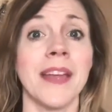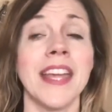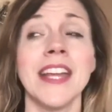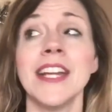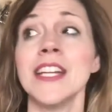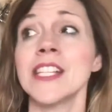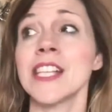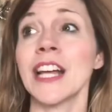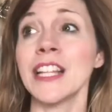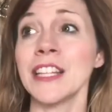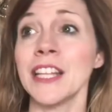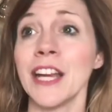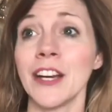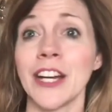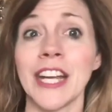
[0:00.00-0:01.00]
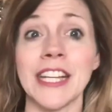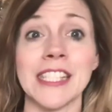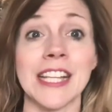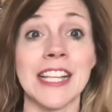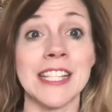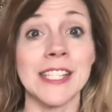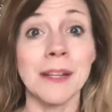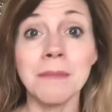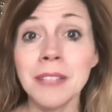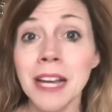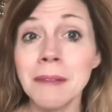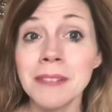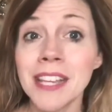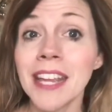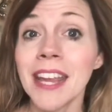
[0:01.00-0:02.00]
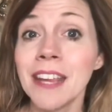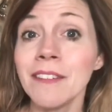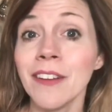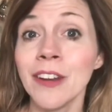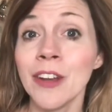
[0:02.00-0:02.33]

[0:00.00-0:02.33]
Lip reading: It is hilarious. And sometimes they even